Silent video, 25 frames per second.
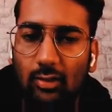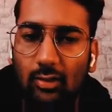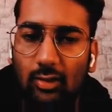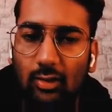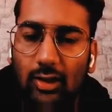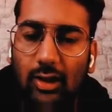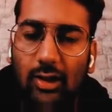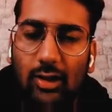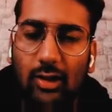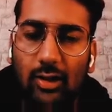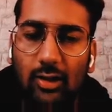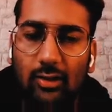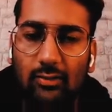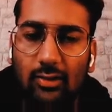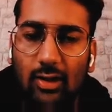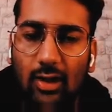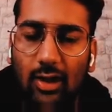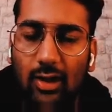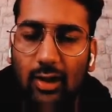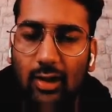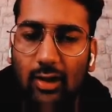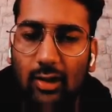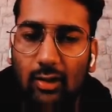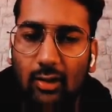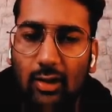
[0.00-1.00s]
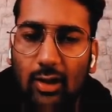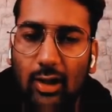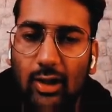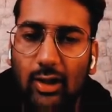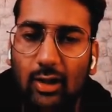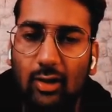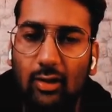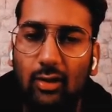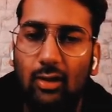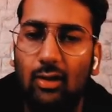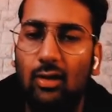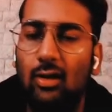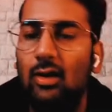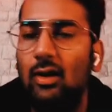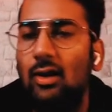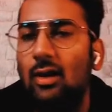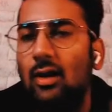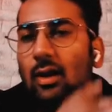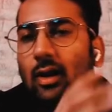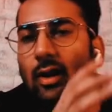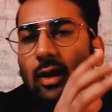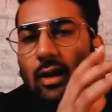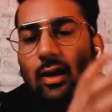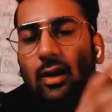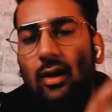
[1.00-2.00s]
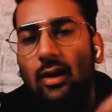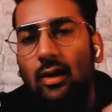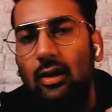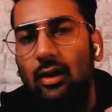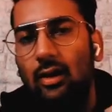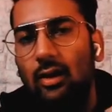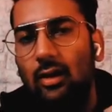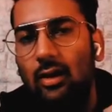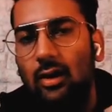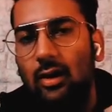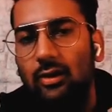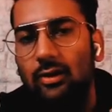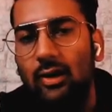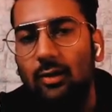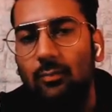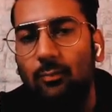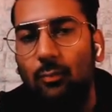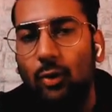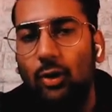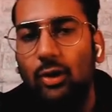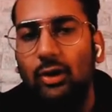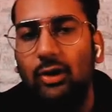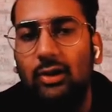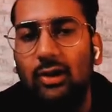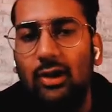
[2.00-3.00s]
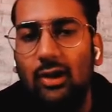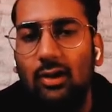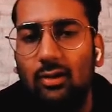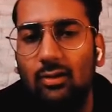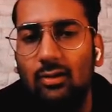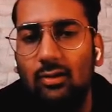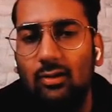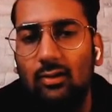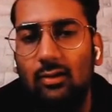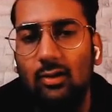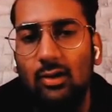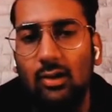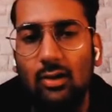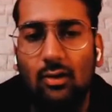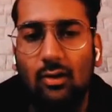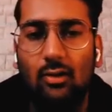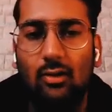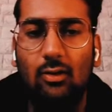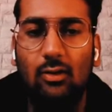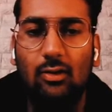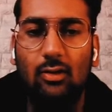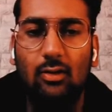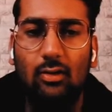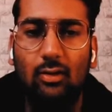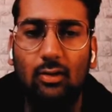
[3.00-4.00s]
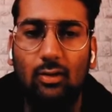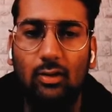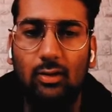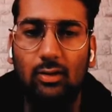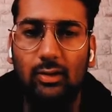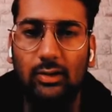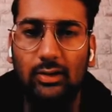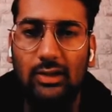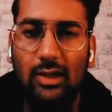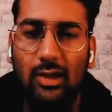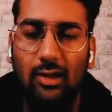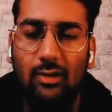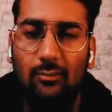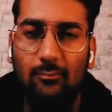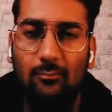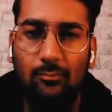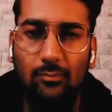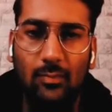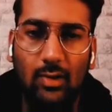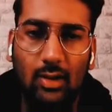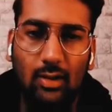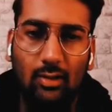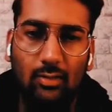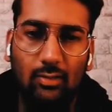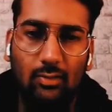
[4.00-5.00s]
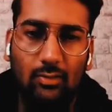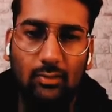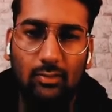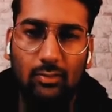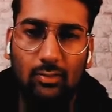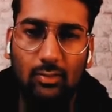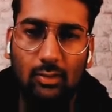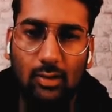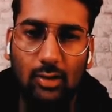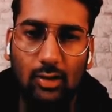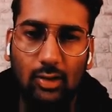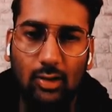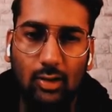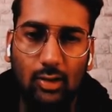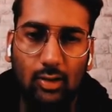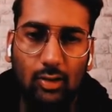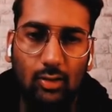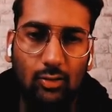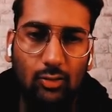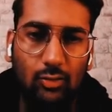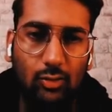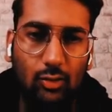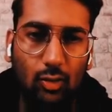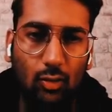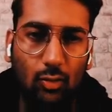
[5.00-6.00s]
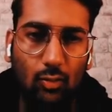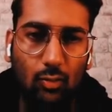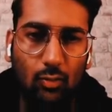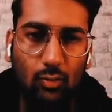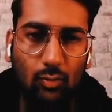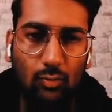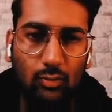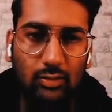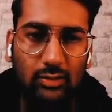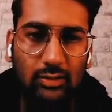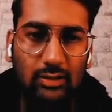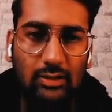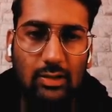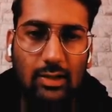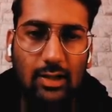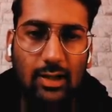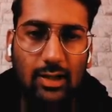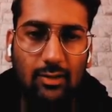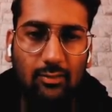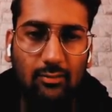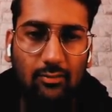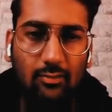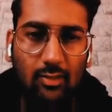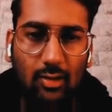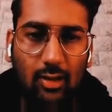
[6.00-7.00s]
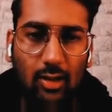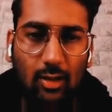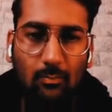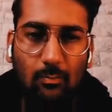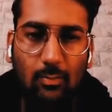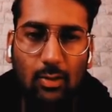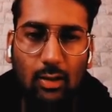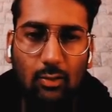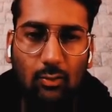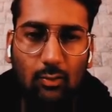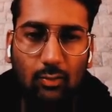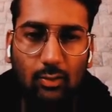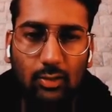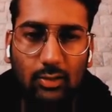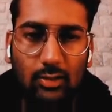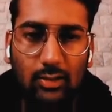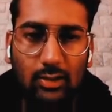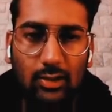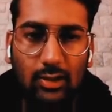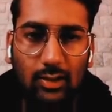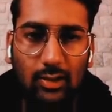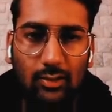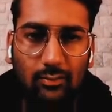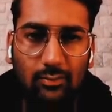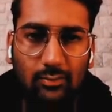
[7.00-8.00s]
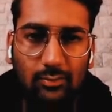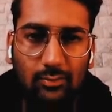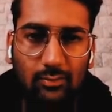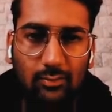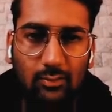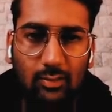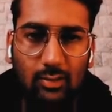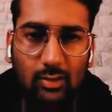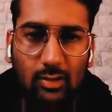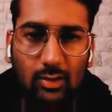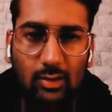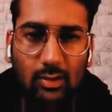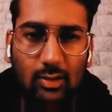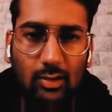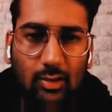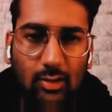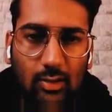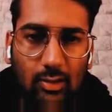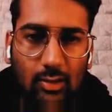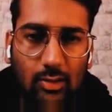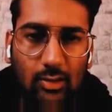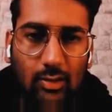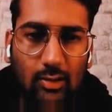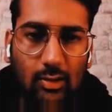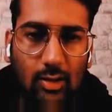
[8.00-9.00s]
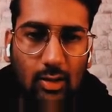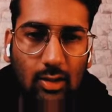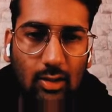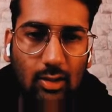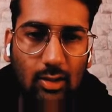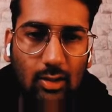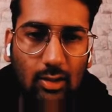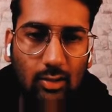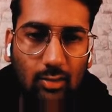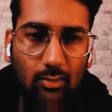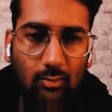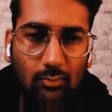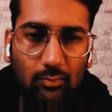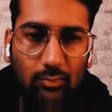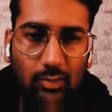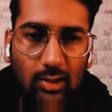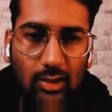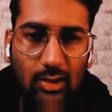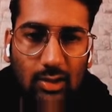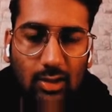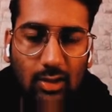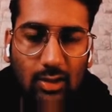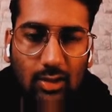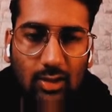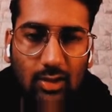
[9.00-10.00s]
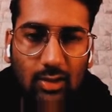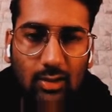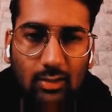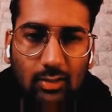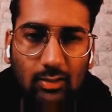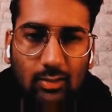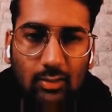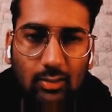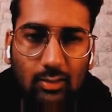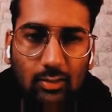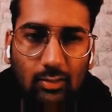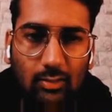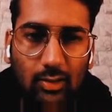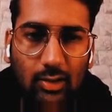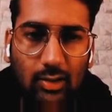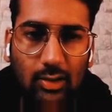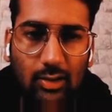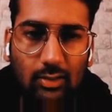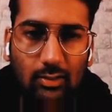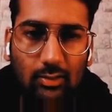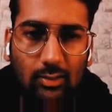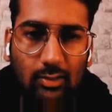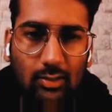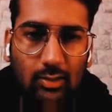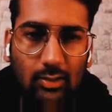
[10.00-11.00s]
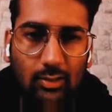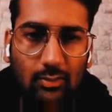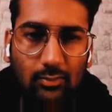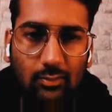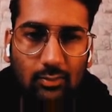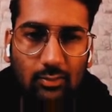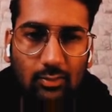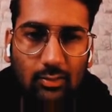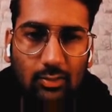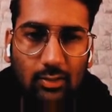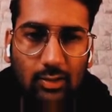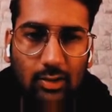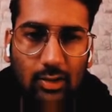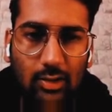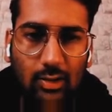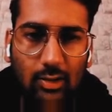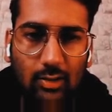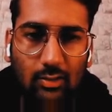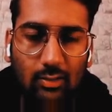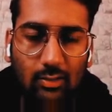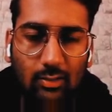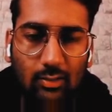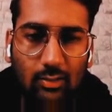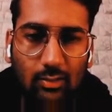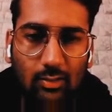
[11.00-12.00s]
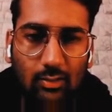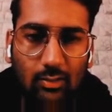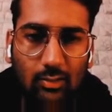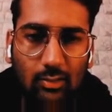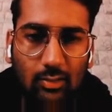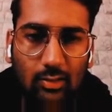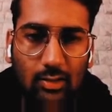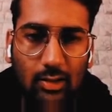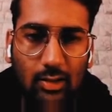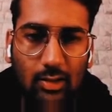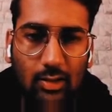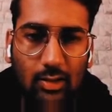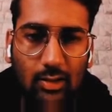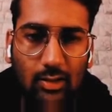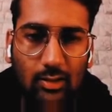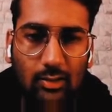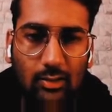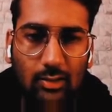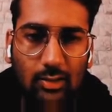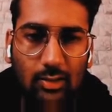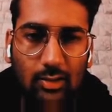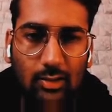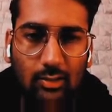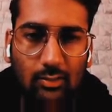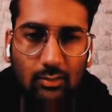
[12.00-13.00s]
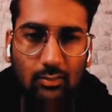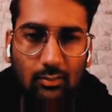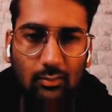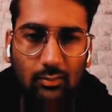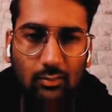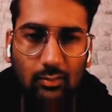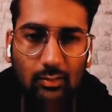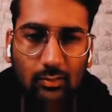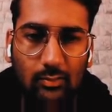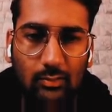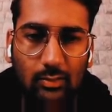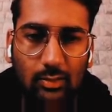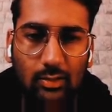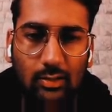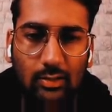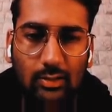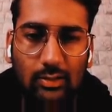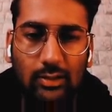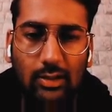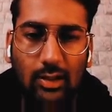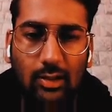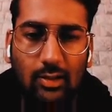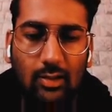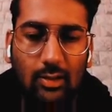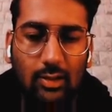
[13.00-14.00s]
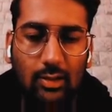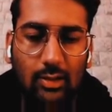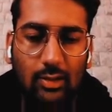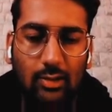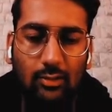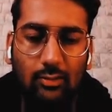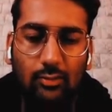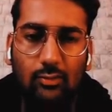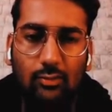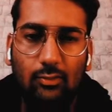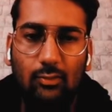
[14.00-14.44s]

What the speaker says: decrease the high other pointer, or yeah. So that's about this. We are doing this here, and then yeah. So